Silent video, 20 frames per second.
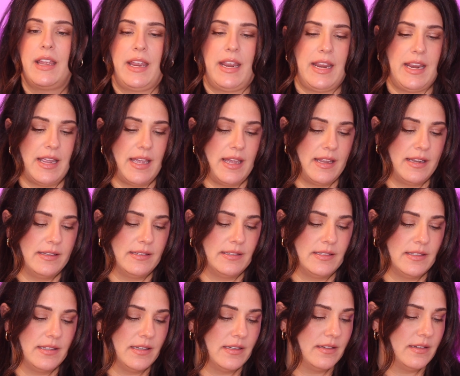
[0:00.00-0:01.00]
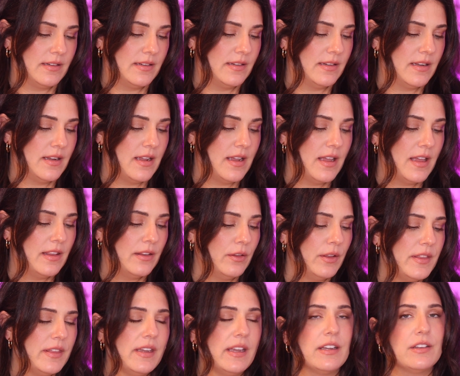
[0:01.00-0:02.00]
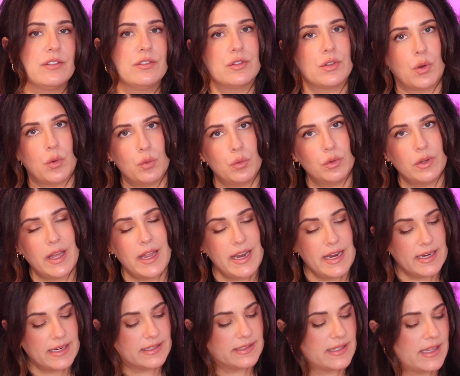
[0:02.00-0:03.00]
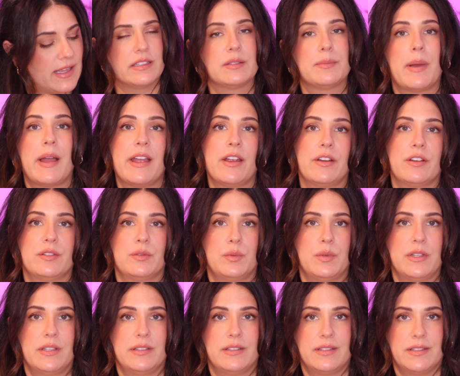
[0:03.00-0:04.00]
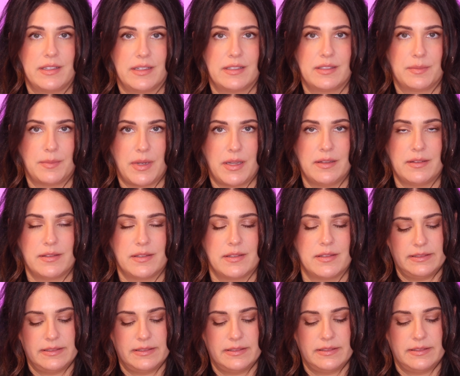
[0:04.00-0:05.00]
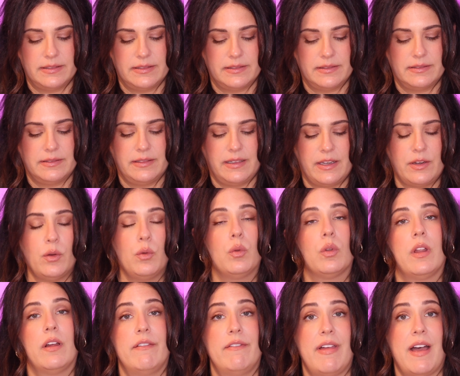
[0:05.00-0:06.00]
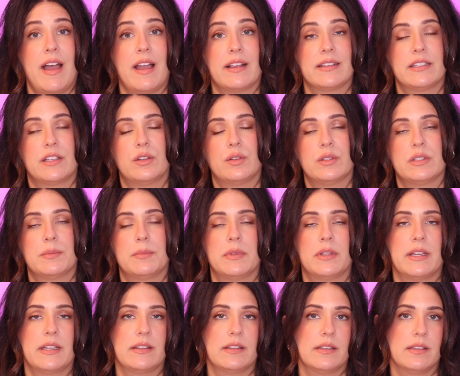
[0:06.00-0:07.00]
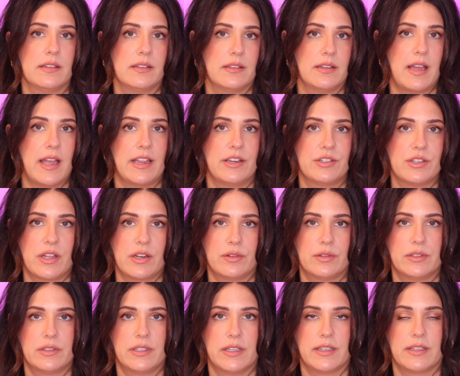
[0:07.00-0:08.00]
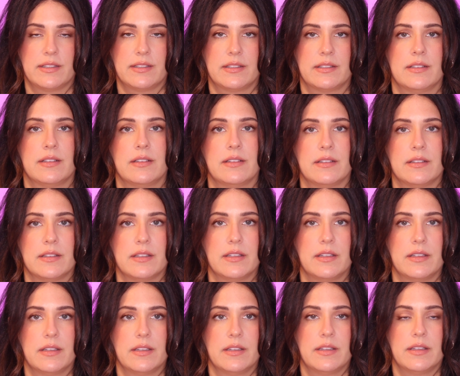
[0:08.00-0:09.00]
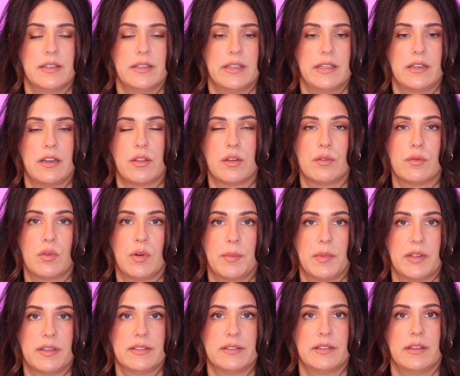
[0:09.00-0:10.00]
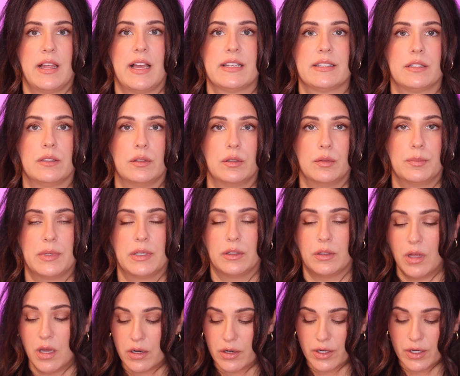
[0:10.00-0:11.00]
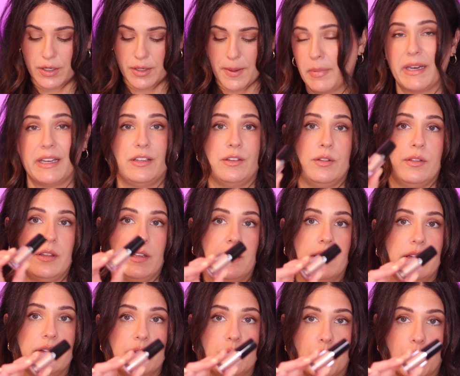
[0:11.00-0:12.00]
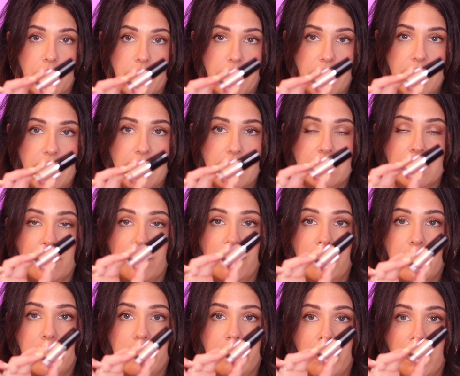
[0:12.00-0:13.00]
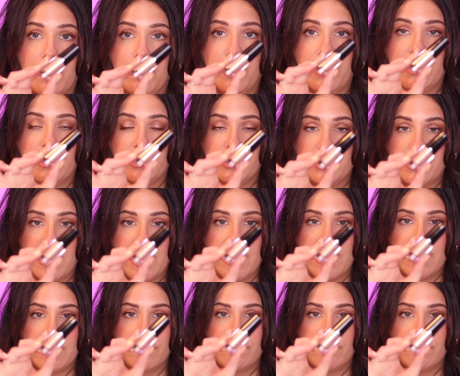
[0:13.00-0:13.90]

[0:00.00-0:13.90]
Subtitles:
And the only thing I don't like is that it expires within 6 months. I don't love that because I know some of like the eyeshadow sticks and other formulas last a little bit longer, but I do think it is worth it. It's a very, very pretty shade,